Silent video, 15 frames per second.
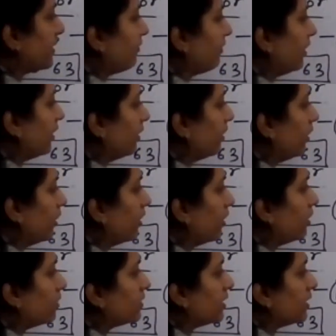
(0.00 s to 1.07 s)
7,
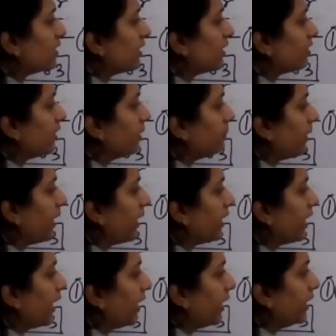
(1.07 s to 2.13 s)
63
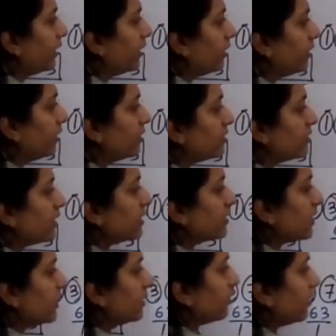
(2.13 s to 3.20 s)
by 9,
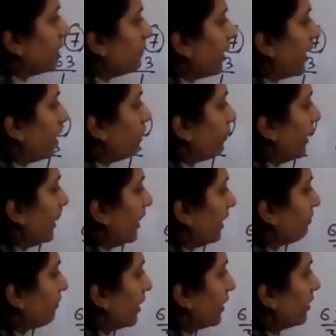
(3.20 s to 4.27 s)
63 by
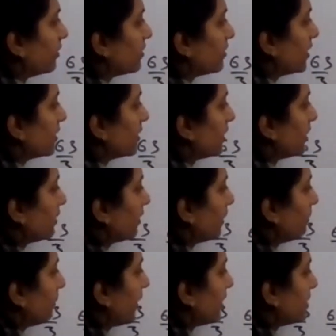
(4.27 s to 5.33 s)
21,
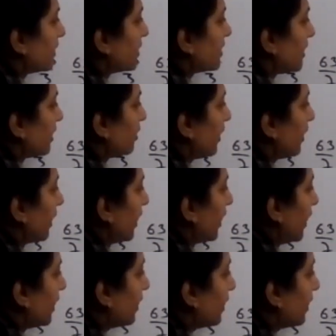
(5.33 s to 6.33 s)
63 by 63,